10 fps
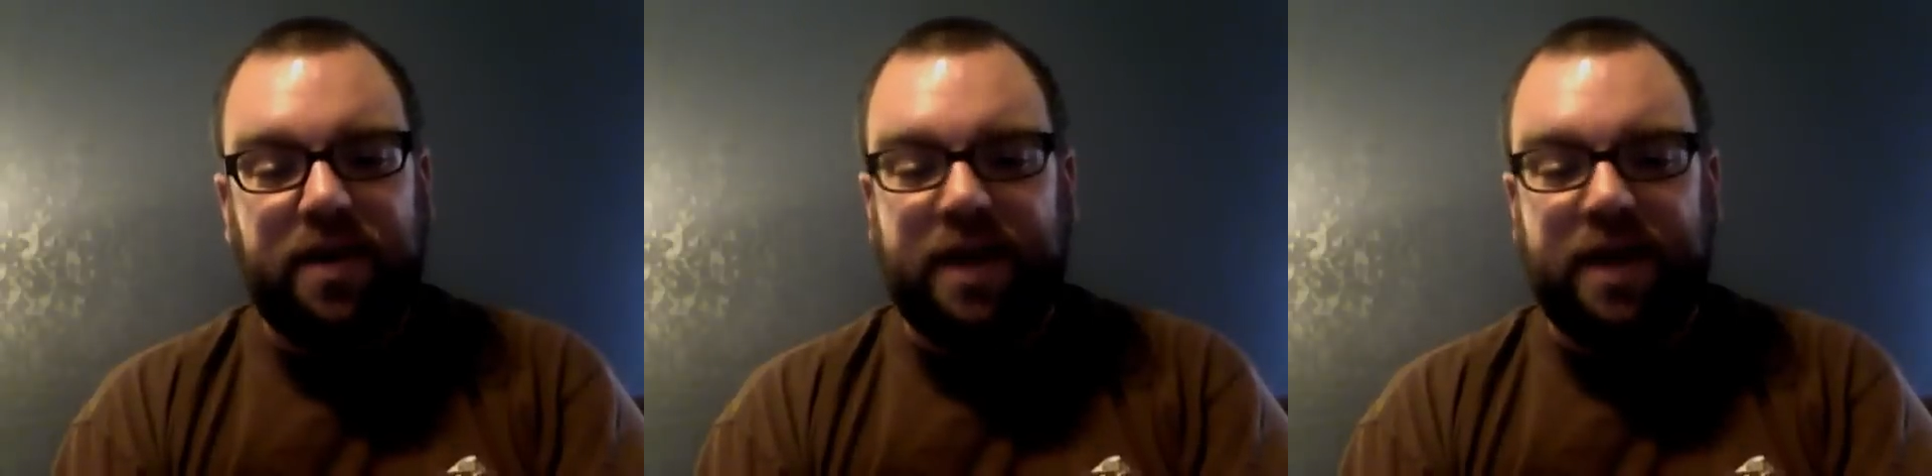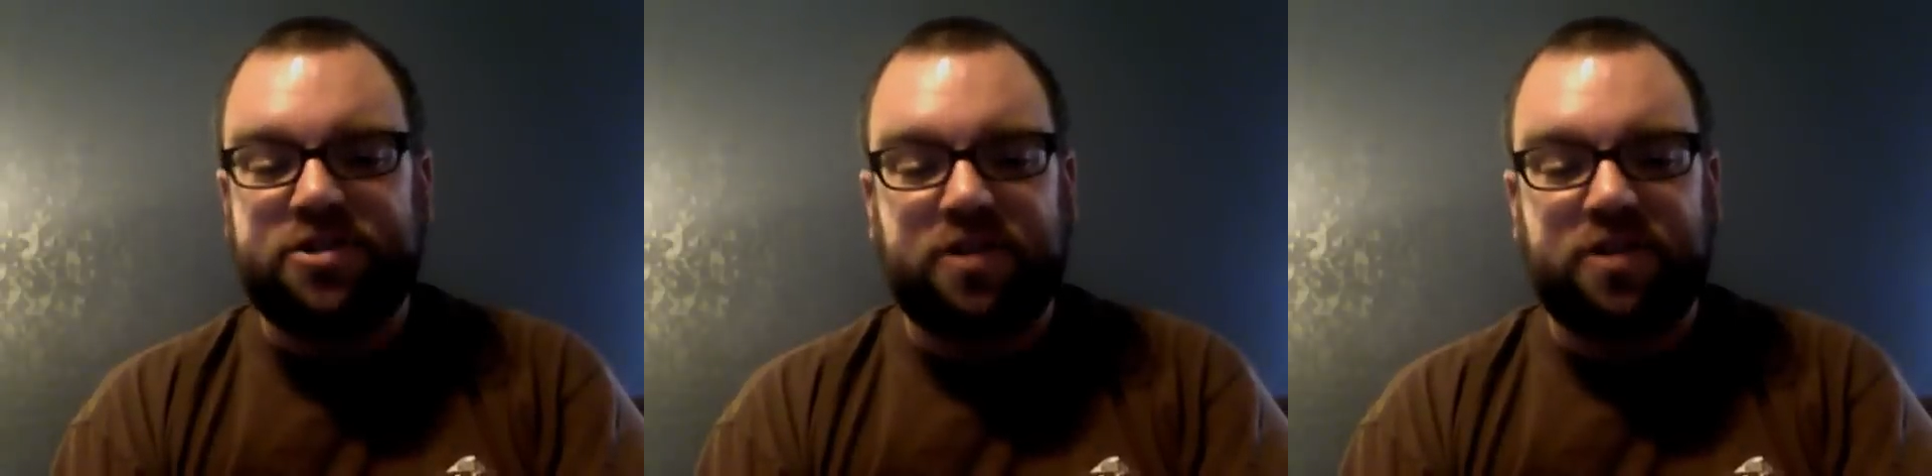
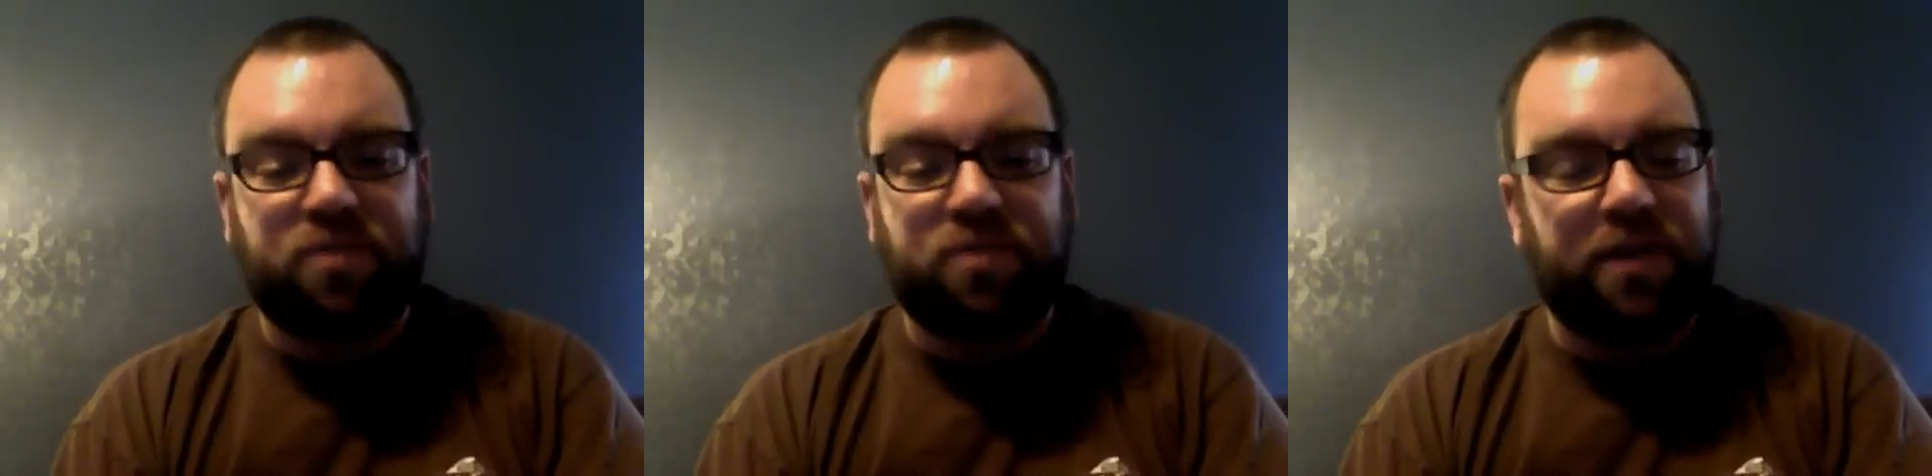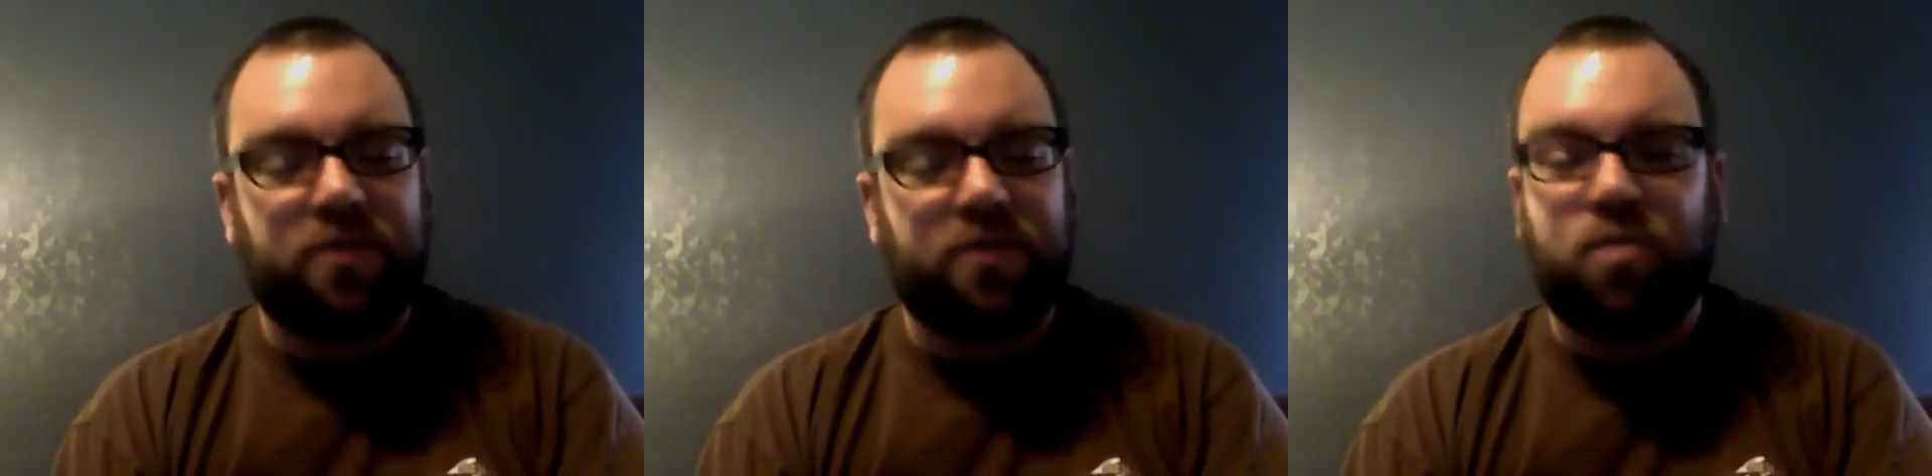It's just one of
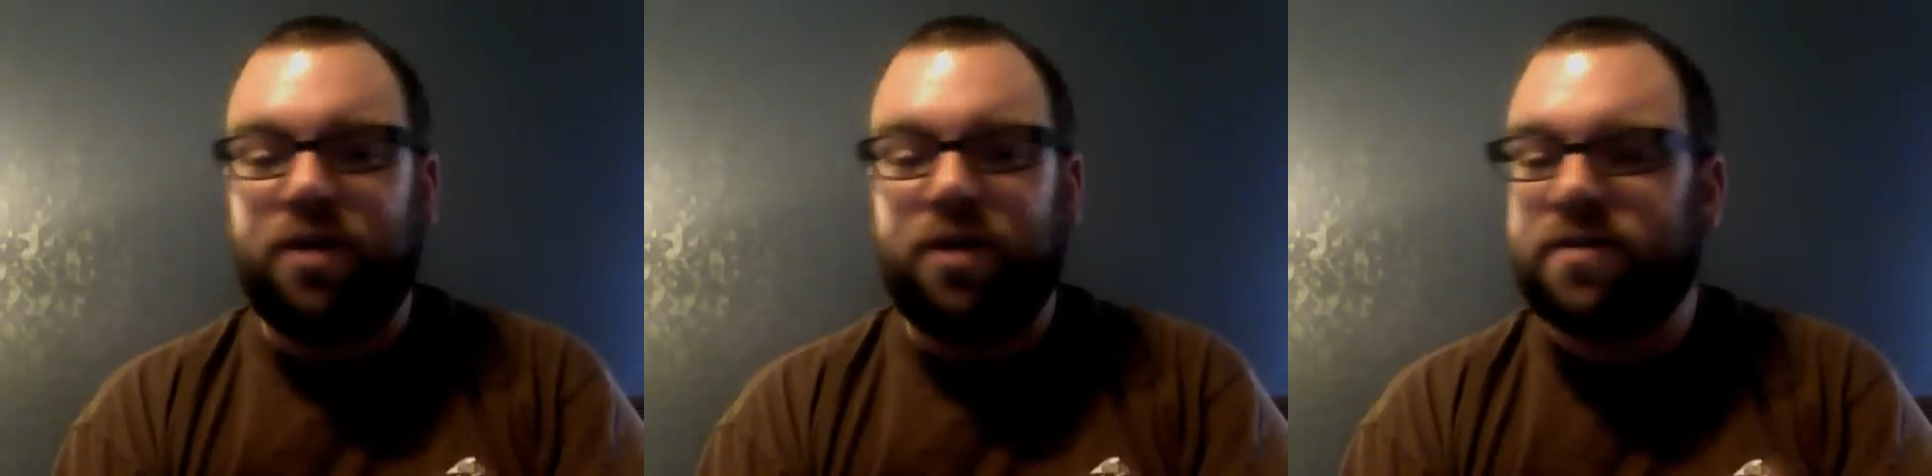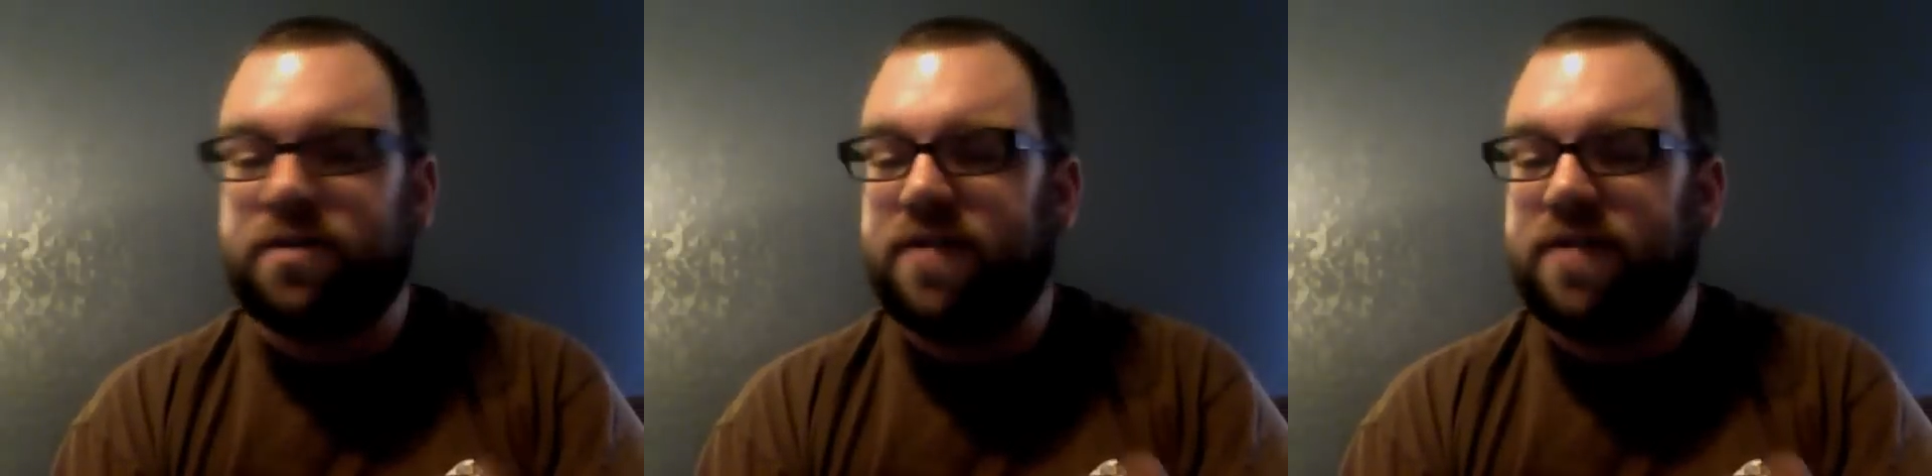those weird
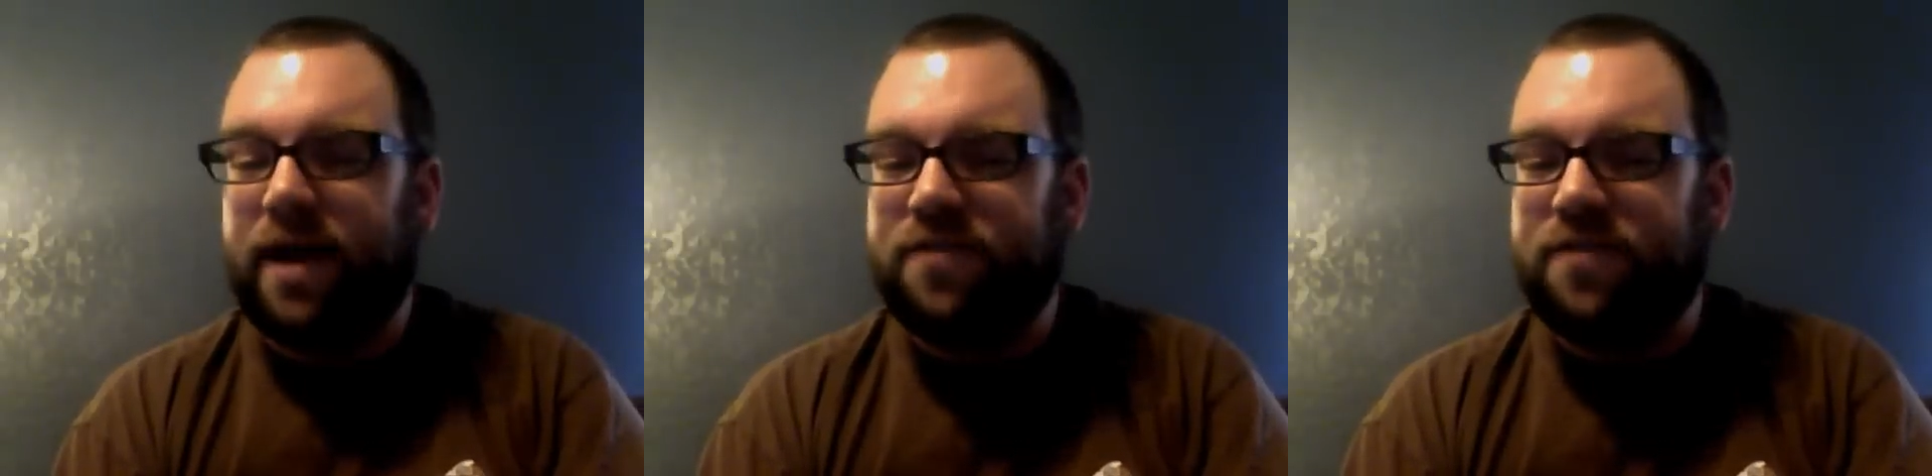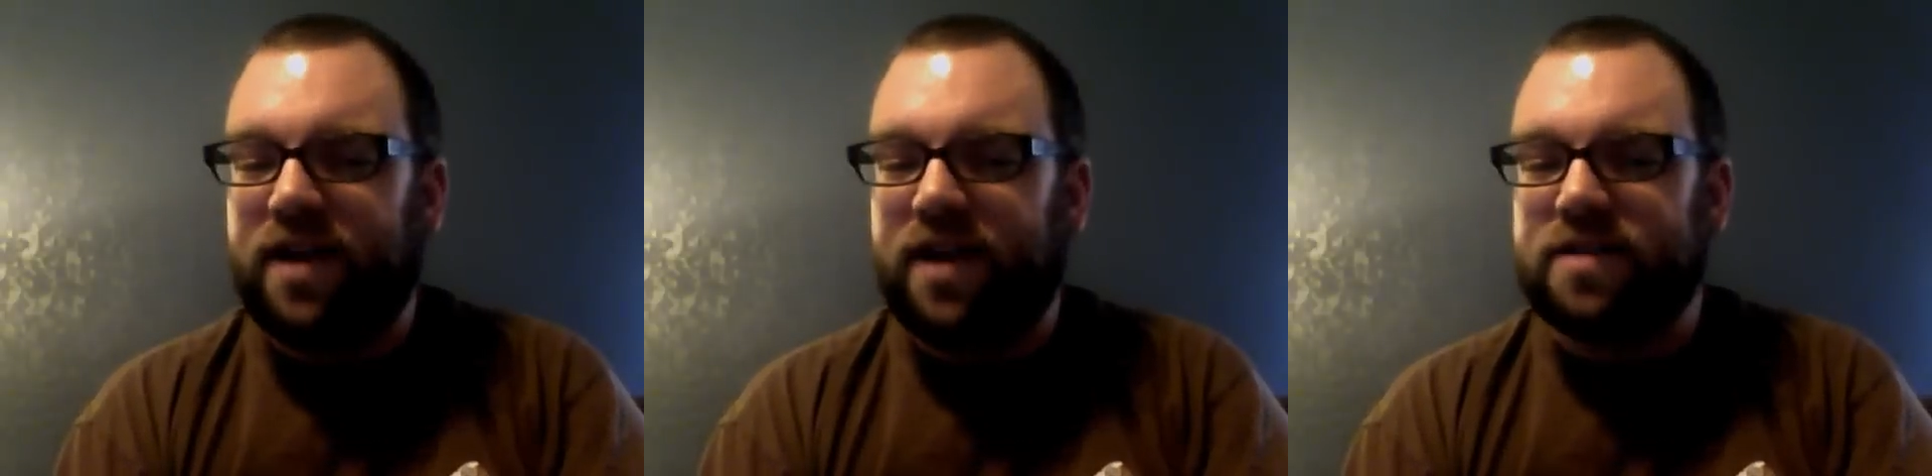side
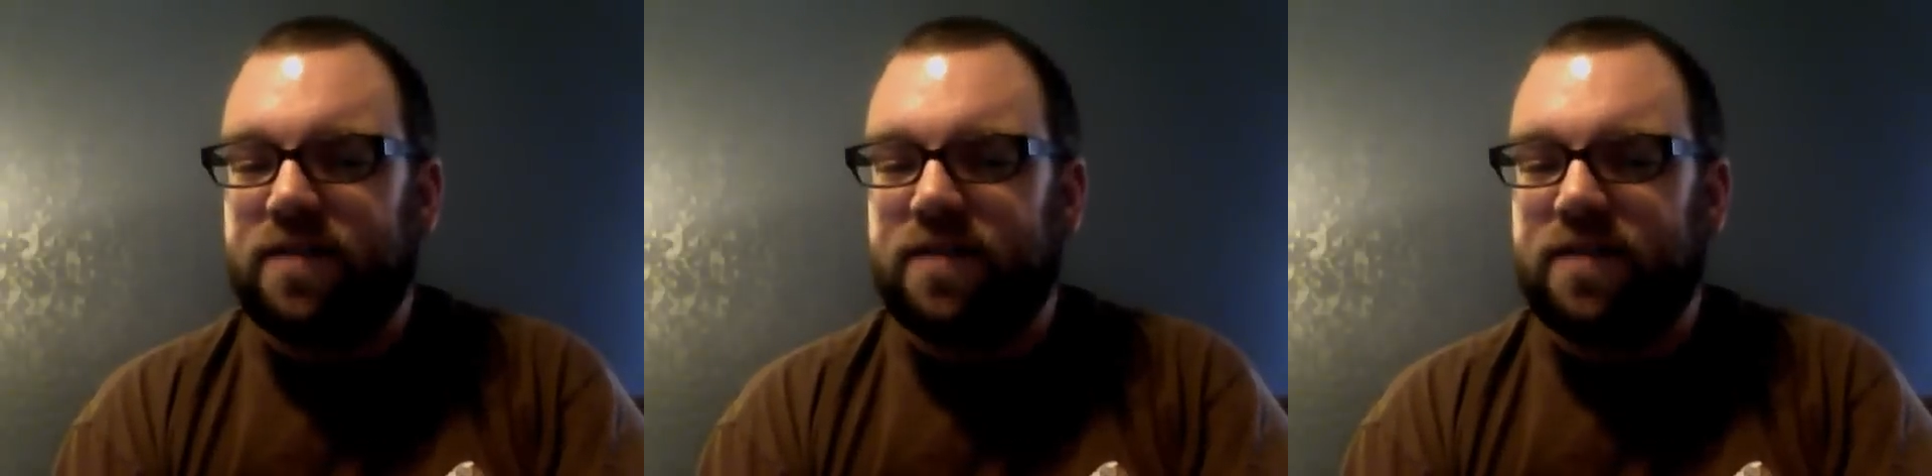effects